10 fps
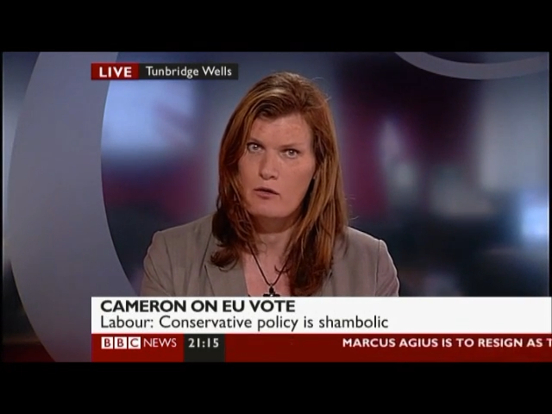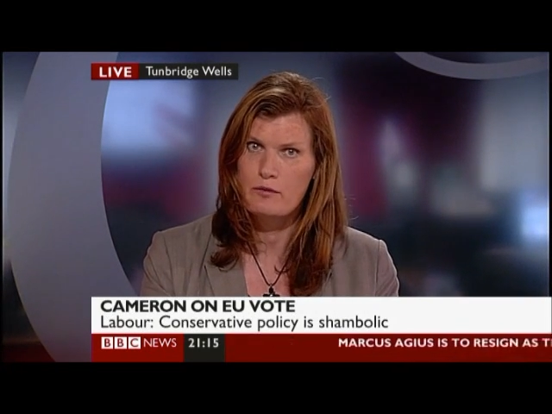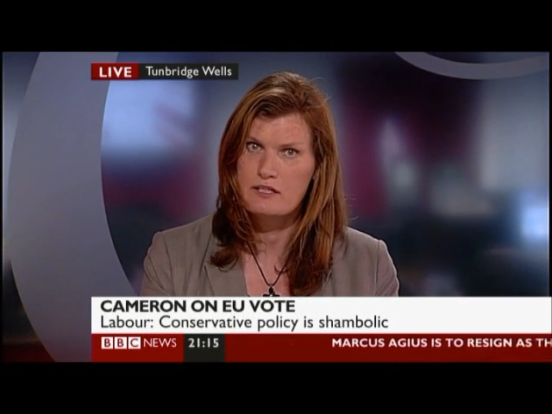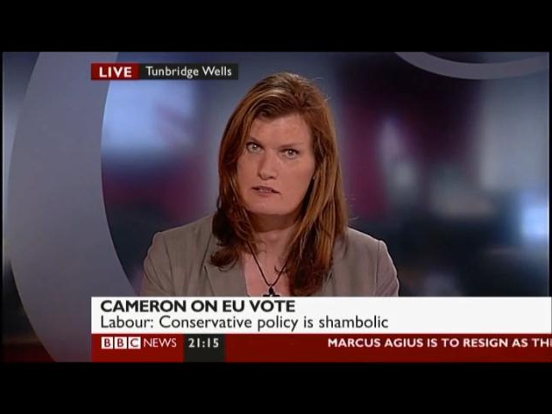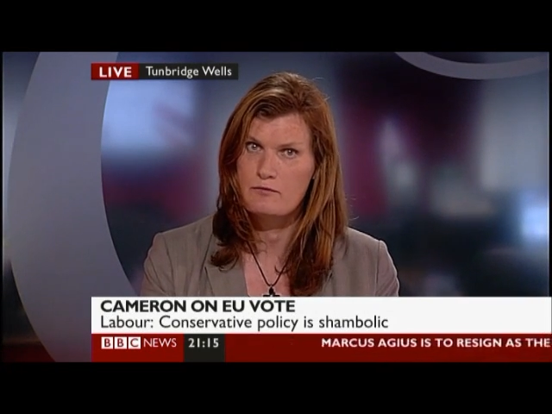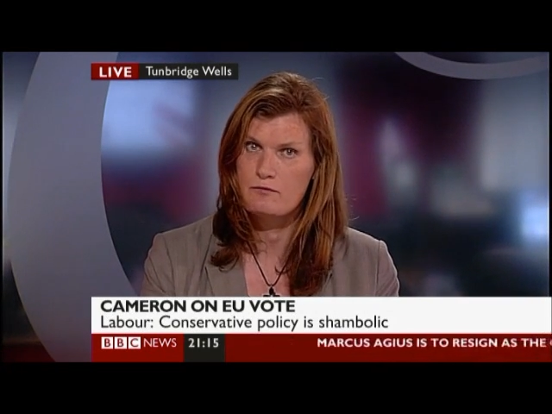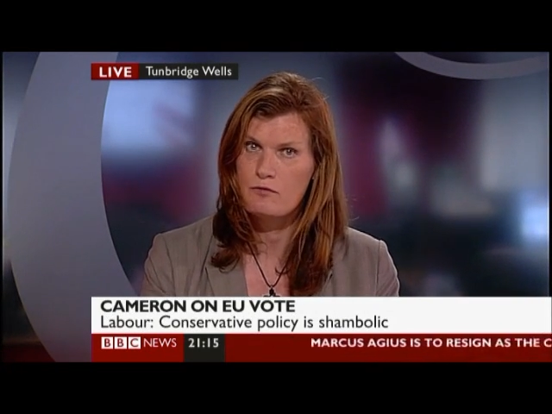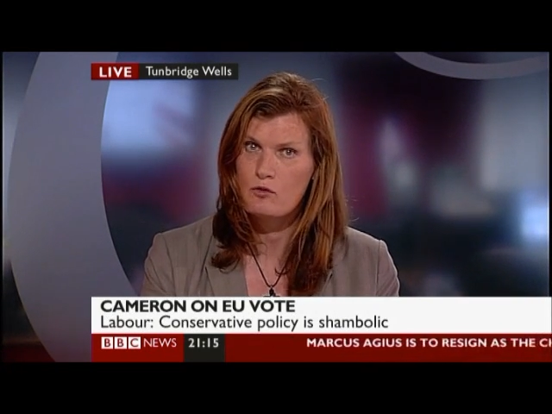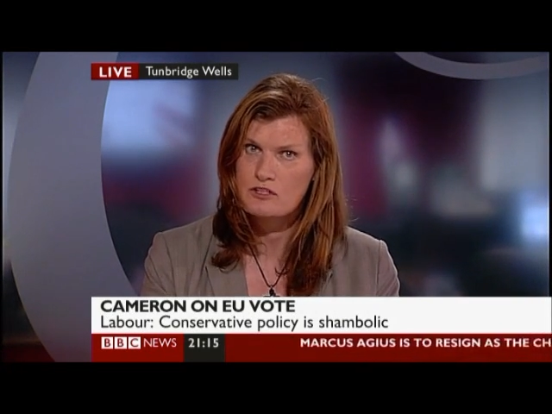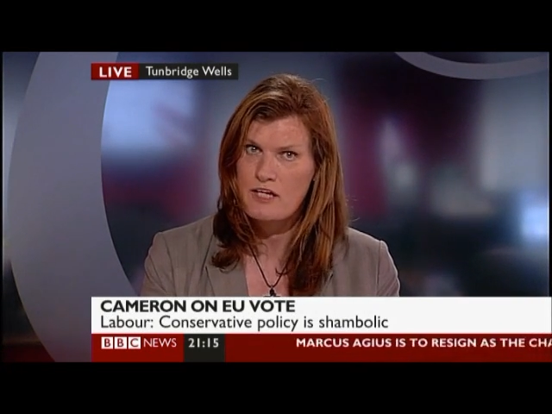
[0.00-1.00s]
We need to
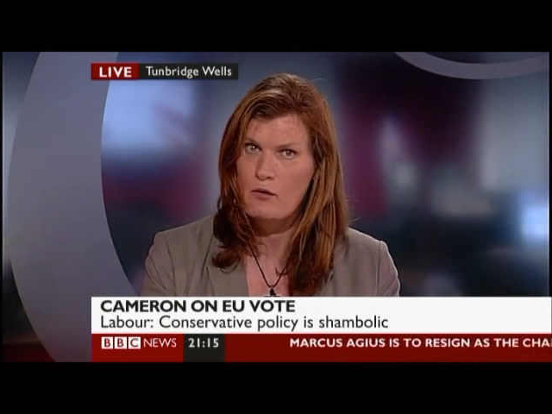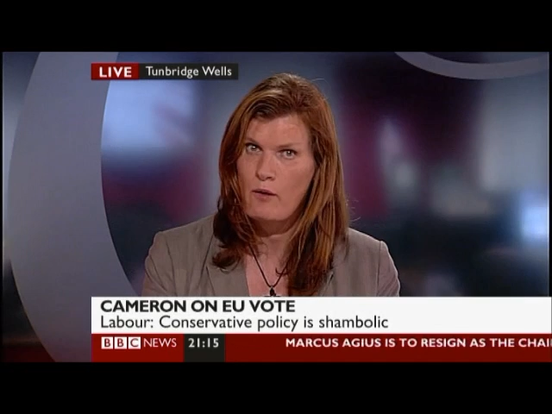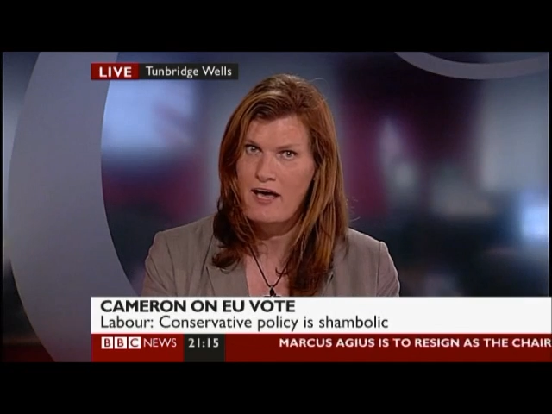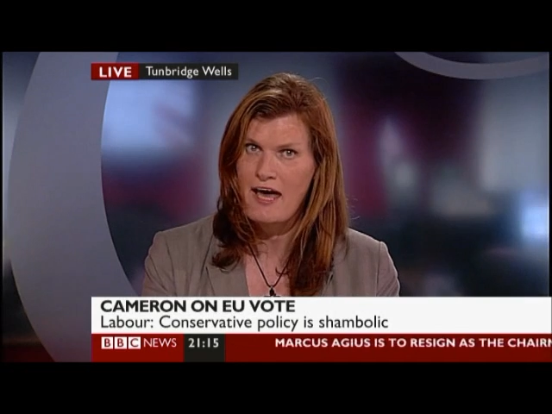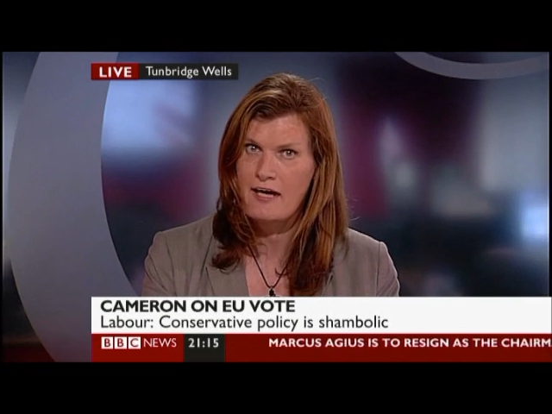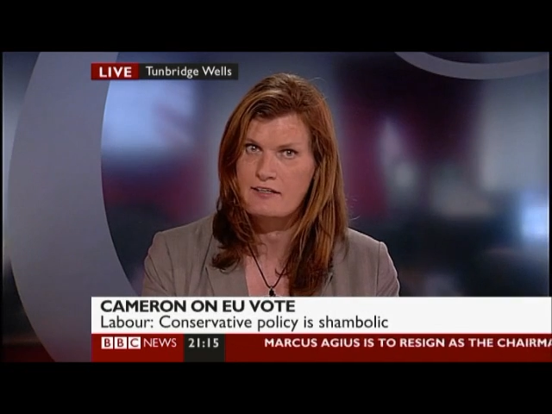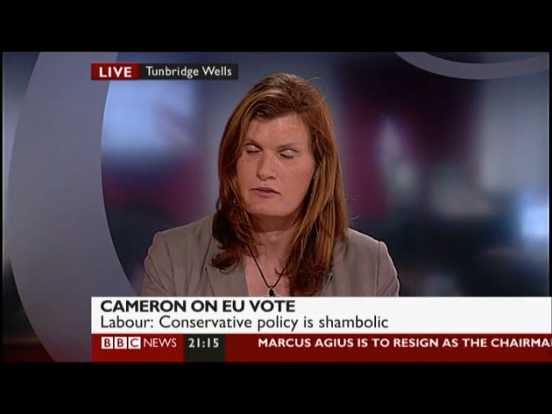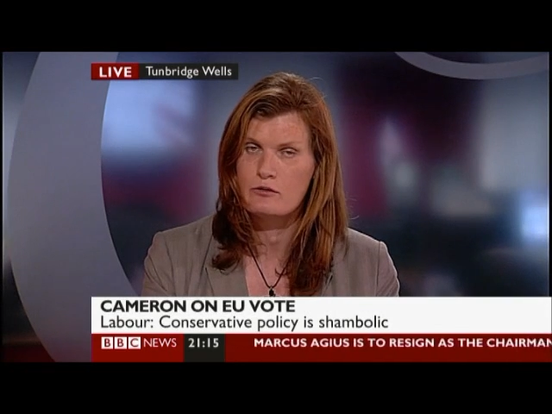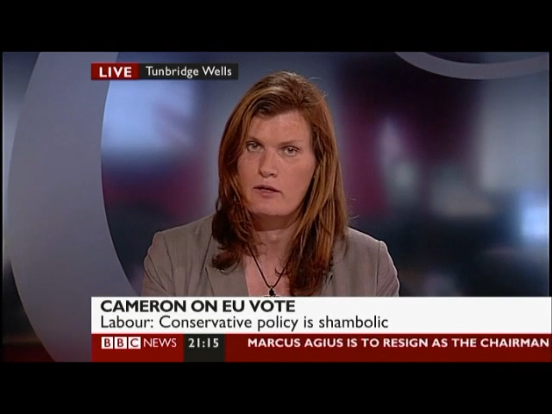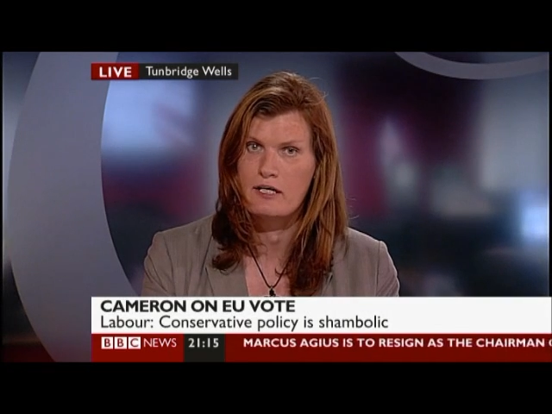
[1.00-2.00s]
forge our way ahead
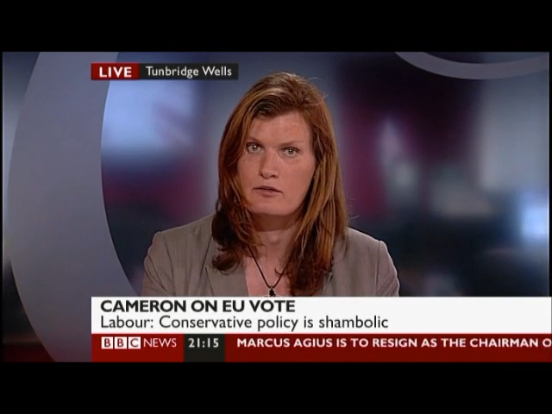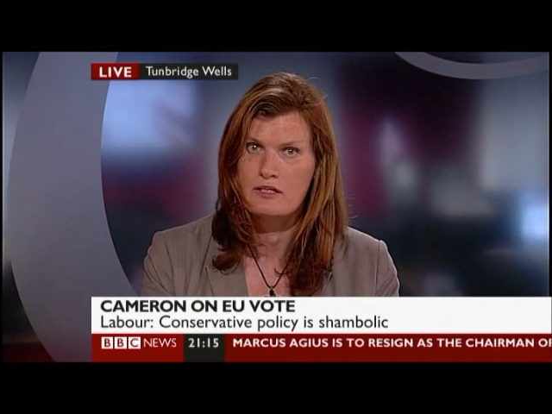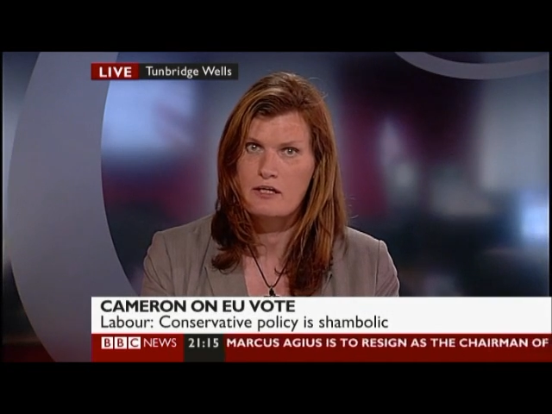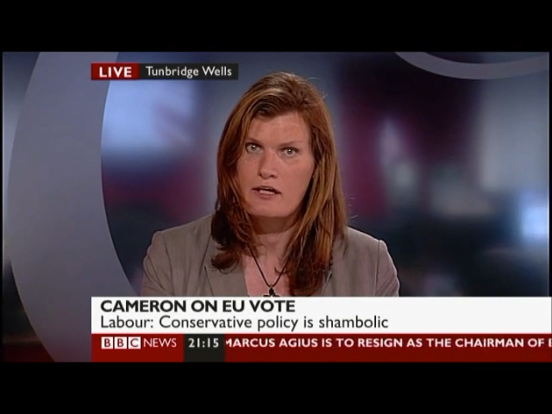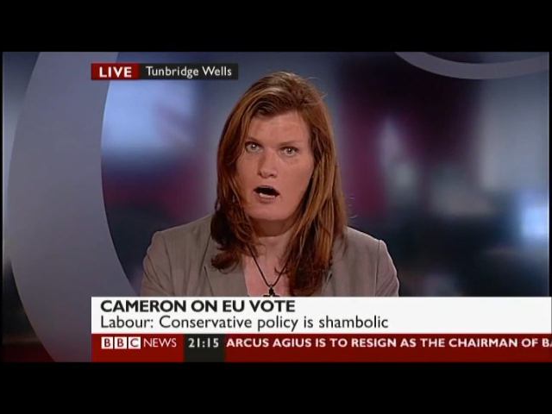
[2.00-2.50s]
in the world.